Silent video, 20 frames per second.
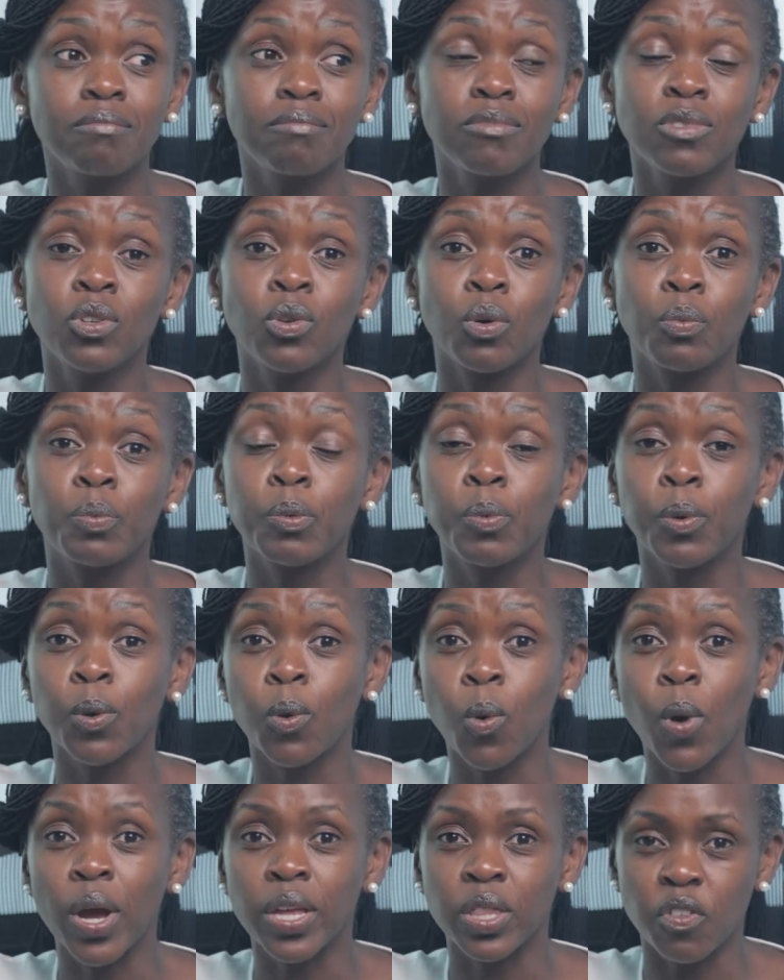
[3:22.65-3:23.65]
people
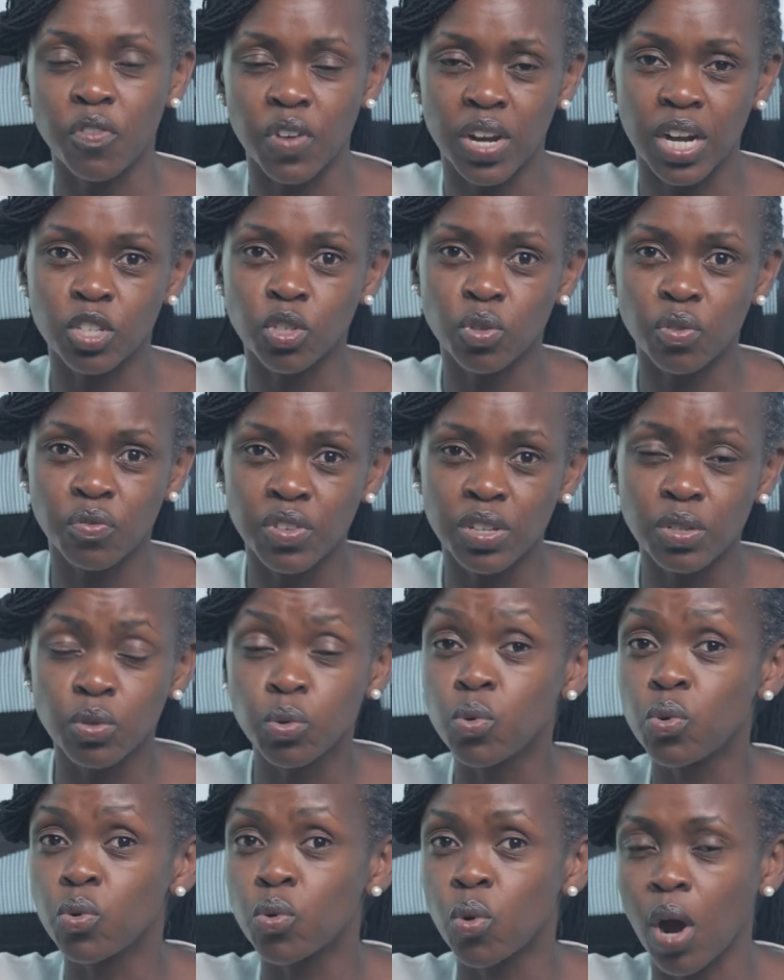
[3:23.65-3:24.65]
who are in the financial field
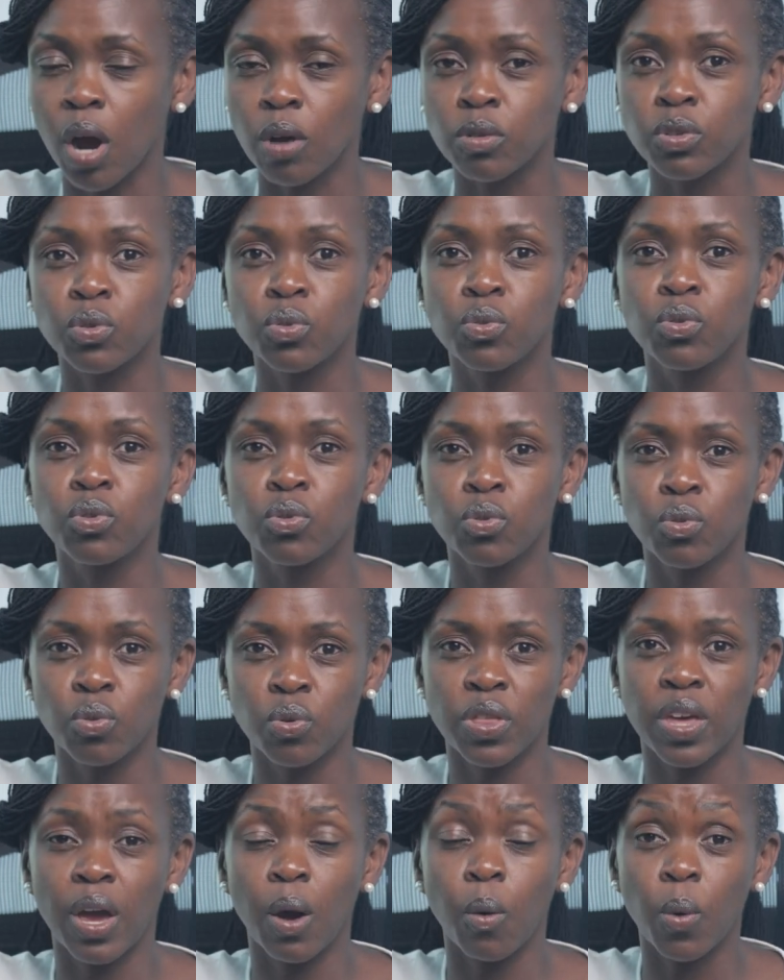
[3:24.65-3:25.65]
who know how to grow
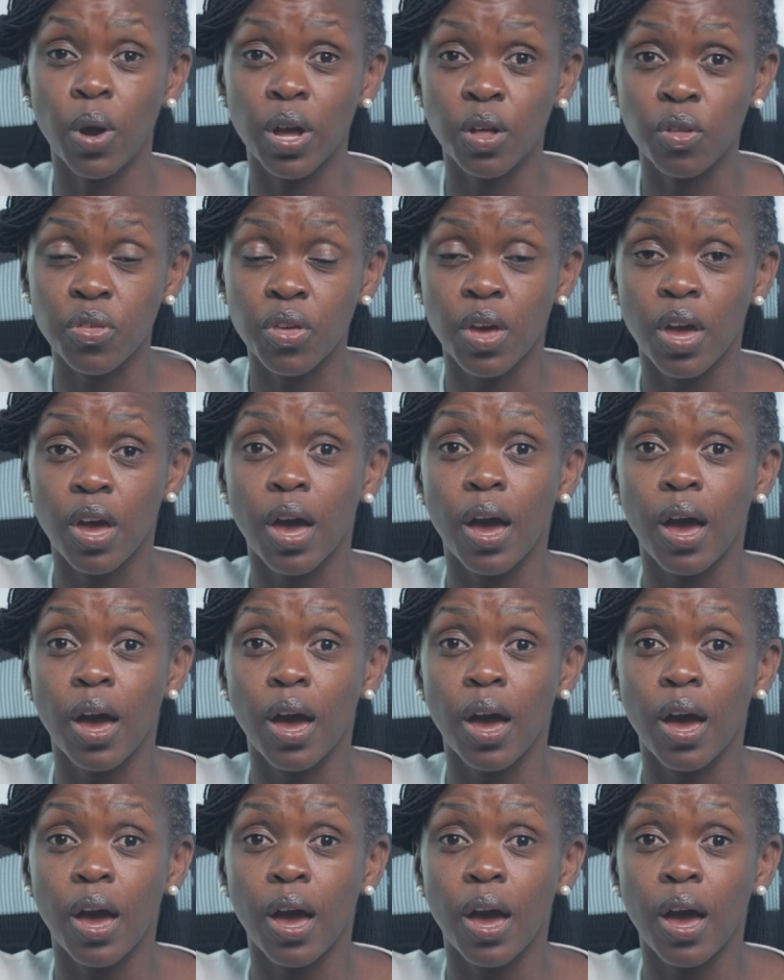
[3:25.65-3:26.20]
their wealth.